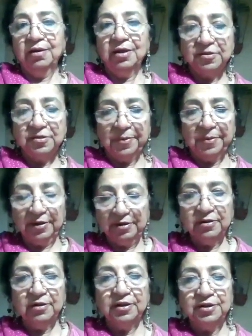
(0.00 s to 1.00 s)
is a
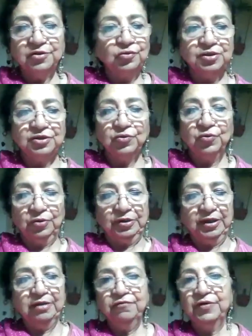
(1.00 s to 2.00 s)
partner into this whole
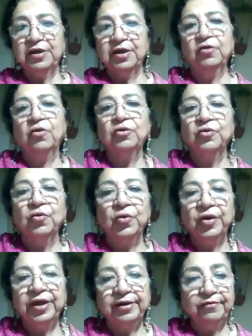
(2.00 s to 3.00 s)
thing, we cannot
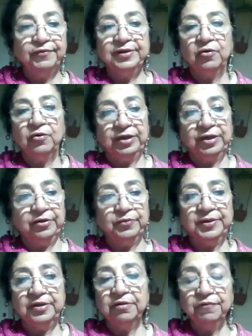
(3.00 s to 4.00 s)
go ahead without equity,